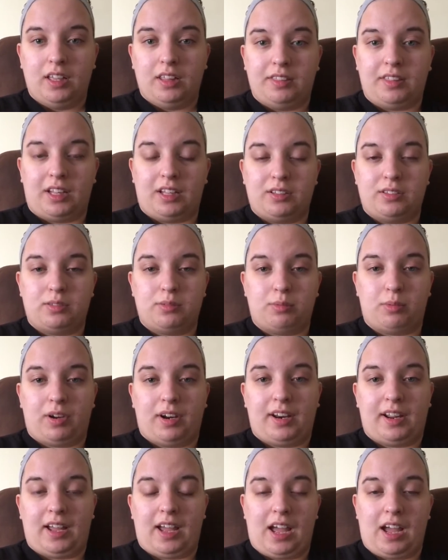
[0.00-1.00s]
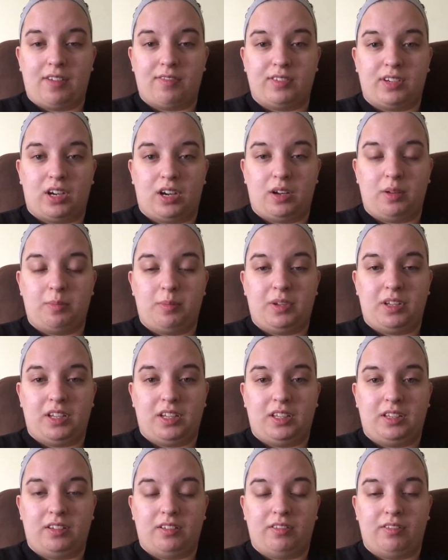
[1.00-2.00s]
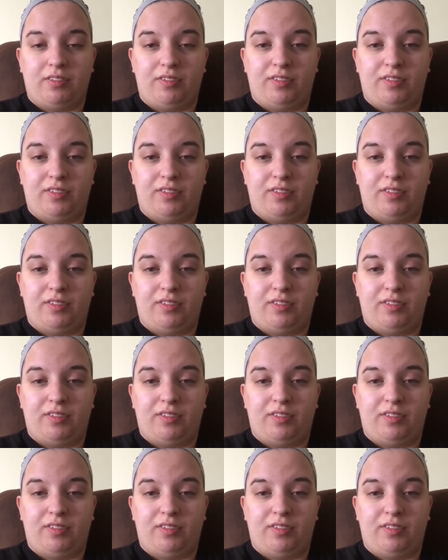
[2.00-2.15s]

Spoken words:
That's why I have not been